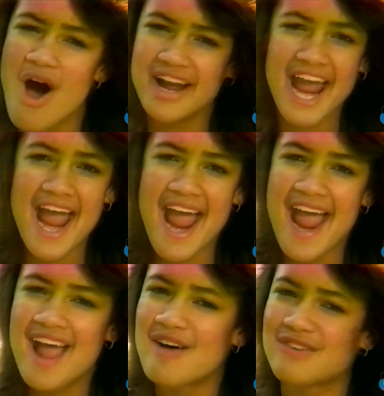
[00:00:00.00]
and
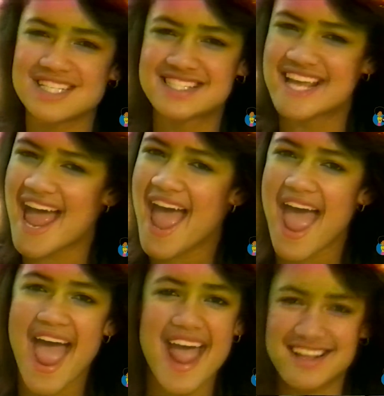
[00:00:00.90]
critical to the
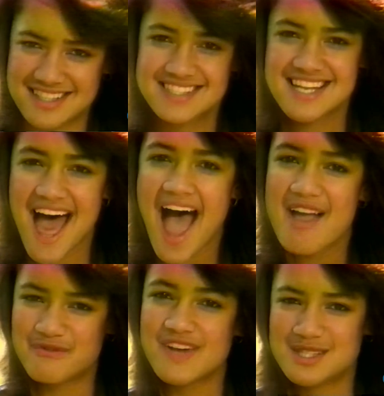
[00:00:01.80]
future of free
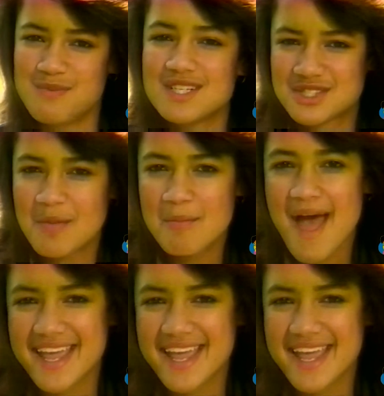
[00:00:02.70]
television in America.